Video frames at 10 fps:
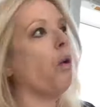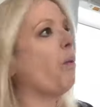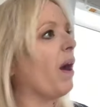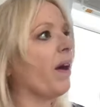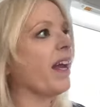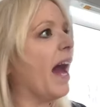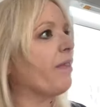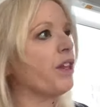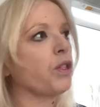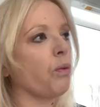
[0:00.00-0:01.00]
Where he
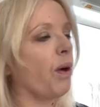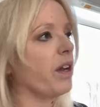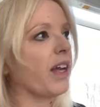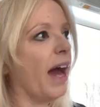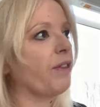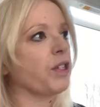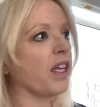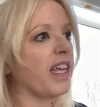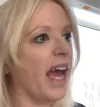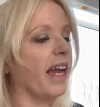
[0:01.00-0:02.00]
got this, where you got this
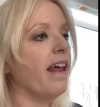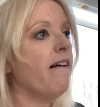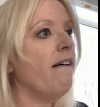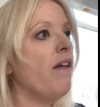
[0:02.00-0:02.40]
again,